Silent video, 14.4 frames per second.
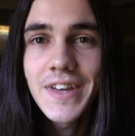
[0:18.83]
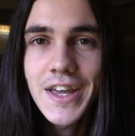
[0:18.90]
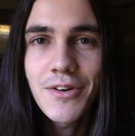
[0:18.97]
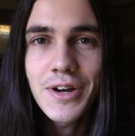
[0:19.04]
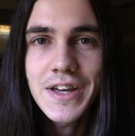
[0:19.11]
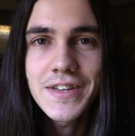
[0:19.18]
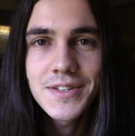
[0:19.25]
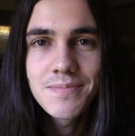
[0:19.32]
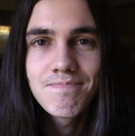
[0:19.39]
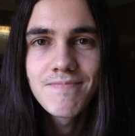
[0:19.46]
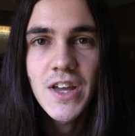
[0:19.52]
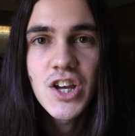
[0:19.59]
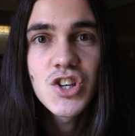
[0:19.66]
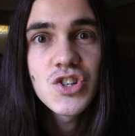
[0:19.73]
Here it is,
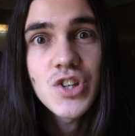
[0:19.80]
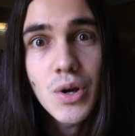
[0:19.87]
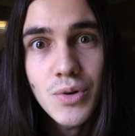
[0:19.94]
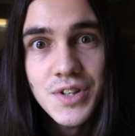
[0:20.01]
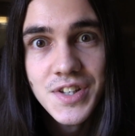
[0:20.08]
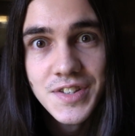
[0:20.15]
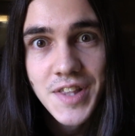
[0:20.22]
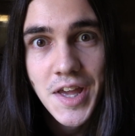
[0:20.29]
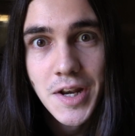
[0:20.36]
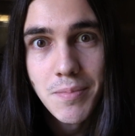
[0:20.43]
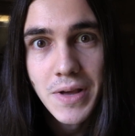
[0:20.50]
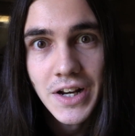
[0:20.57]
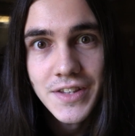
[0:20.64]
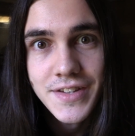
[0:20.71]
solar
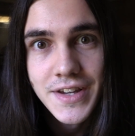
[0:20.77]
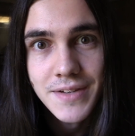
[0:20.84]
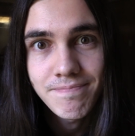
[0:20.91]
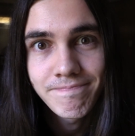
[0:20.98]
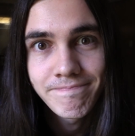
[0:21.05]
sustainability.